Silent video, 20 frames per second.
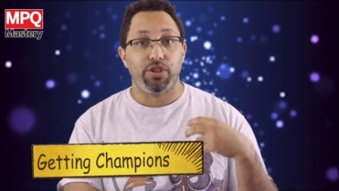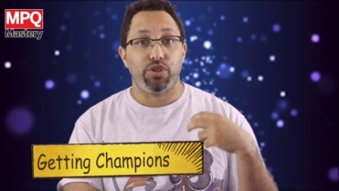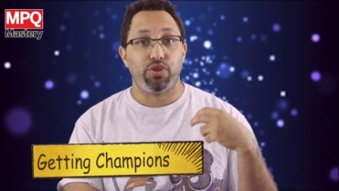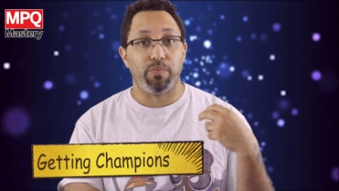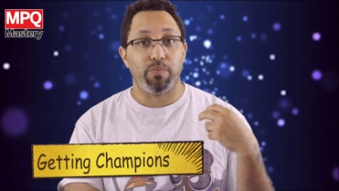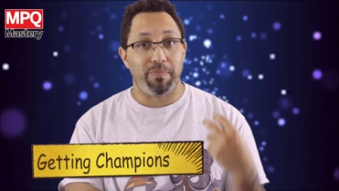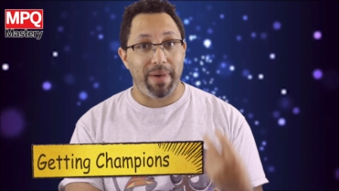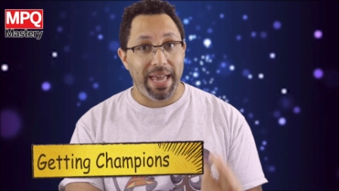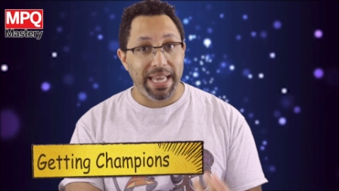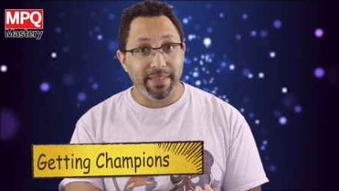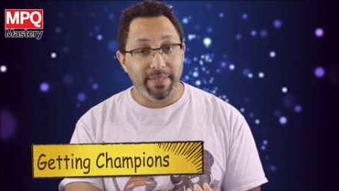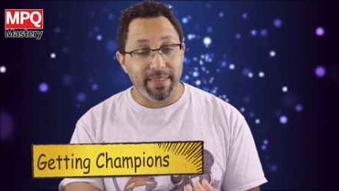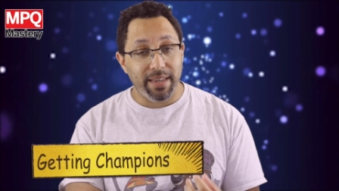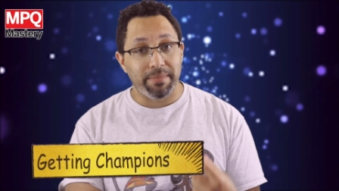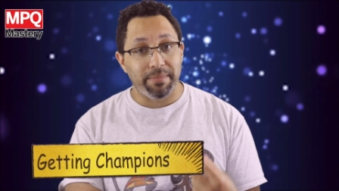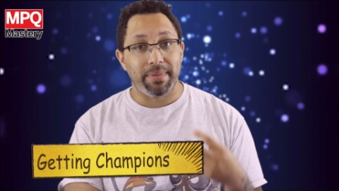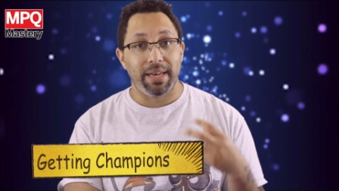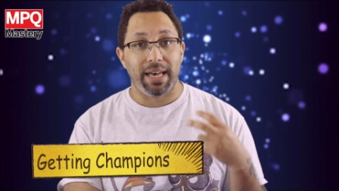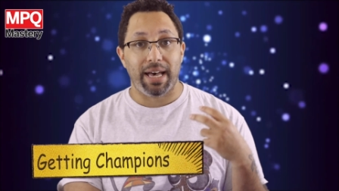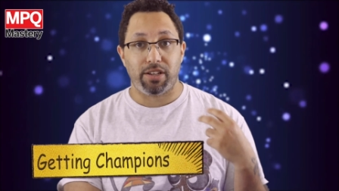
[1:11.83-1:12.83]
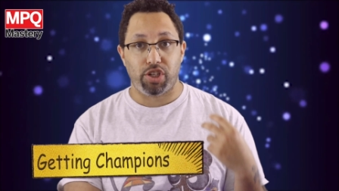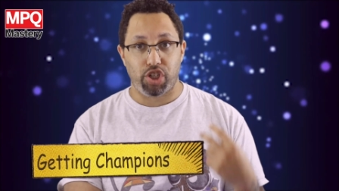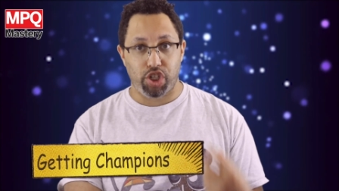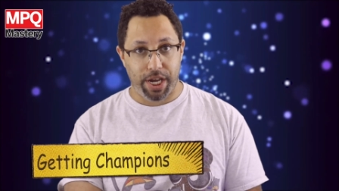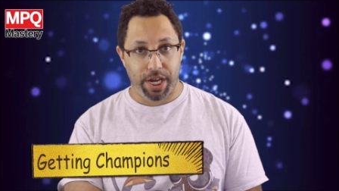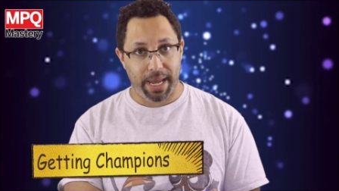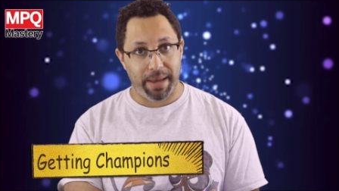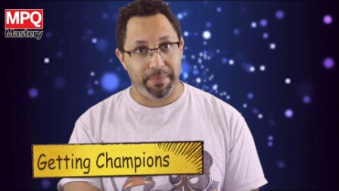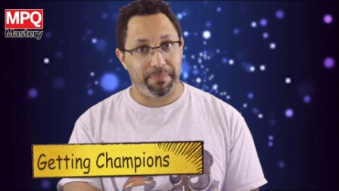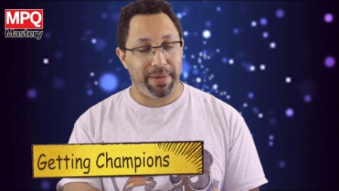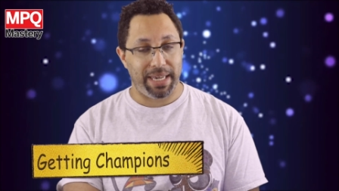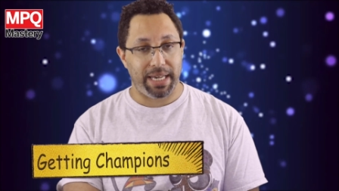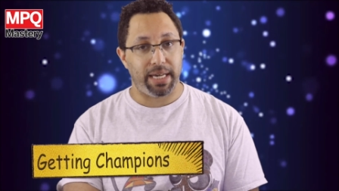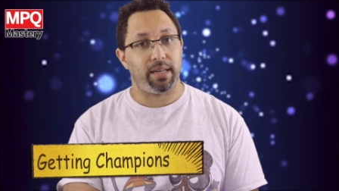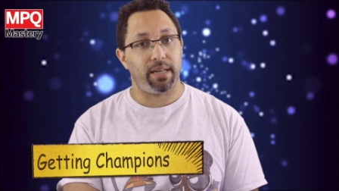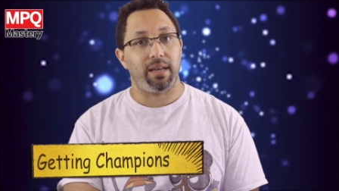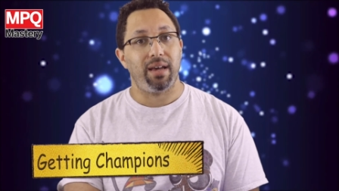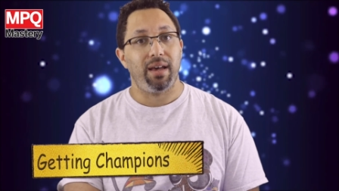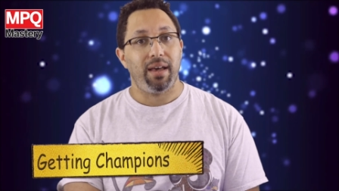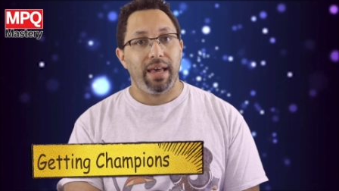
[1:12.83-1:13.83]
to make them a
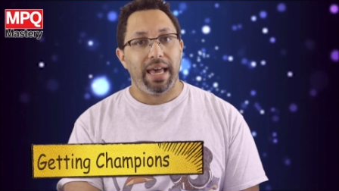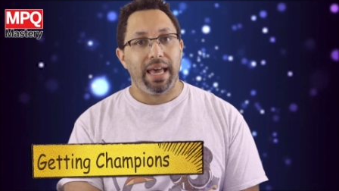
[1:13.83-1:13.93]
champion.